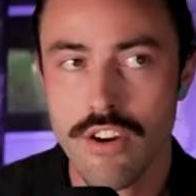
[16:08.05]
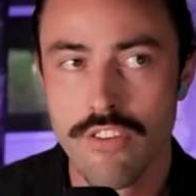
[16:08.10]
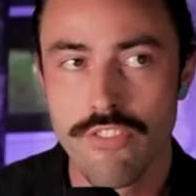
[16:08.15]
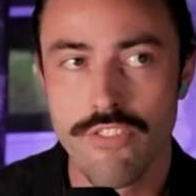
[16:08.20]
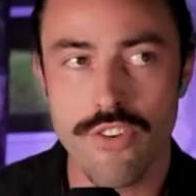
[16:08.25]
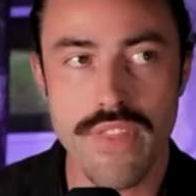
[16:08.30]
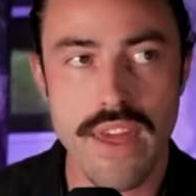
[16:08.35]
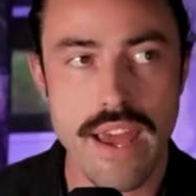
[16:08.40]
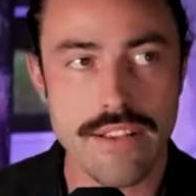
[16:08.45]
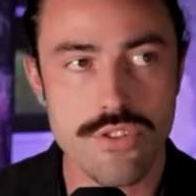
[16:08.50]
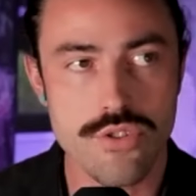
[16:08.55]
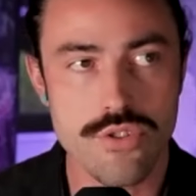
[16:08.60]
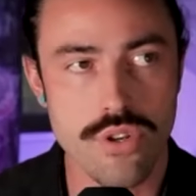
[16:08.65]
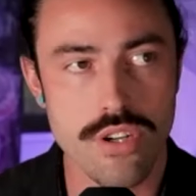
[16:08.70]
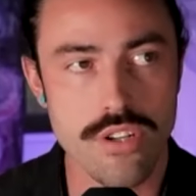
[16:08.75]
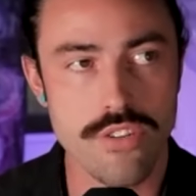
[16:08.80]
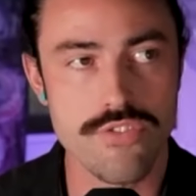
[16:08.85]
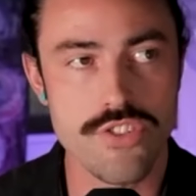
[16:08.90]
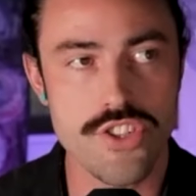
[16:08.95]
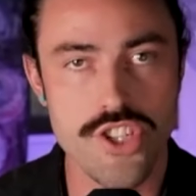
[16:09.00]
for that
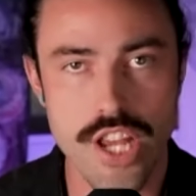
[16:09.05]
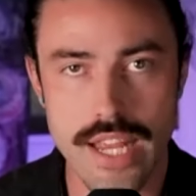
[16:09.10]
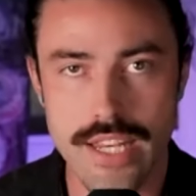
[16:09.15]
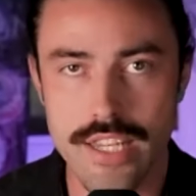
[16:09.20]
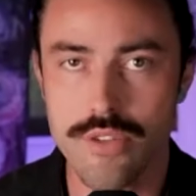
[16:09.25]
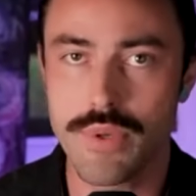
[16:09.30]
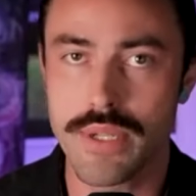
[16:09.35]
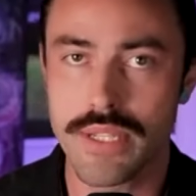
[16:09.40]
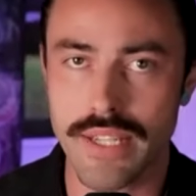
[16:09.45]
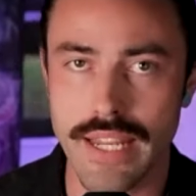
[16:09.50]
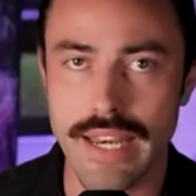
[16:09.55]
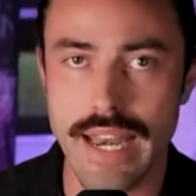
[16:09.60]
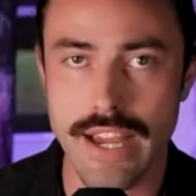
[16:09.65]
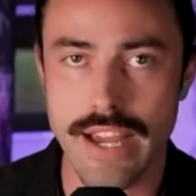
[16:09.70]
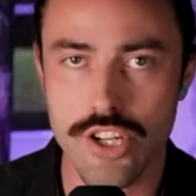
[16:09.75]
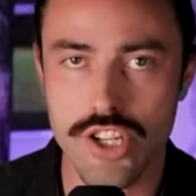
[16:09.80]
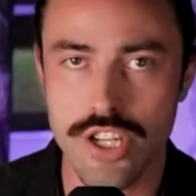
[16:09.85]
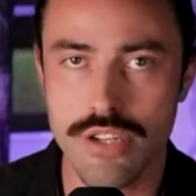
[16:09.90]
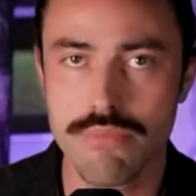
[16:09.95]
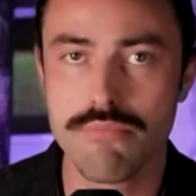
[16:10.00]
sort of genuine
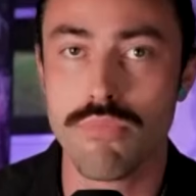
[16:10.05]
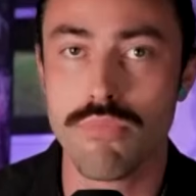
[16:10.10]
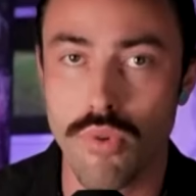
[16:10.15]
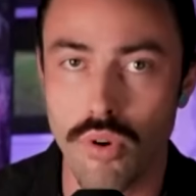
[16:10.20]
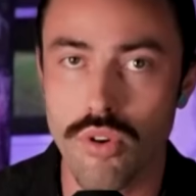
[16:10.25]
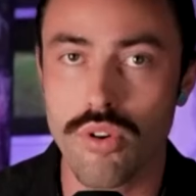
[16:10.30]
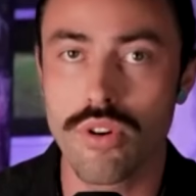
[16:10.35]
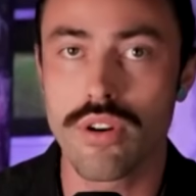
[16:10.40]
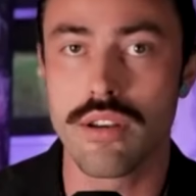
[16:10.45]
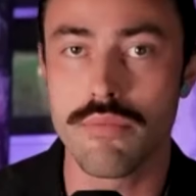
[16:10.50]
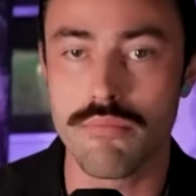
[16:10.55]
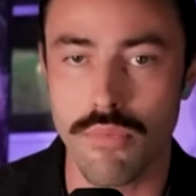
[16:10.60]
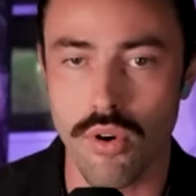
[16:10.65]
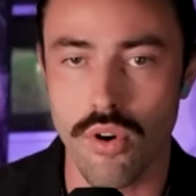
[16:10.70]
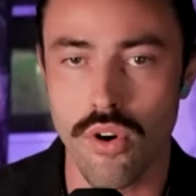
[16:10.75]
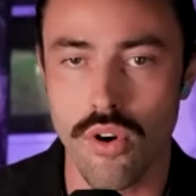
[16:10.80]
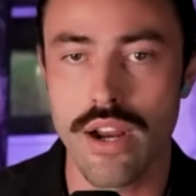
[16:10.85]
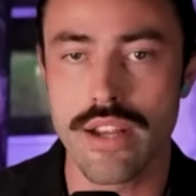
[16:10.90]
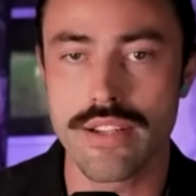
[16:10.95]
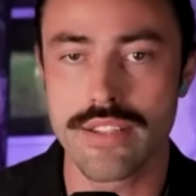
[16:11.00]
connection more and more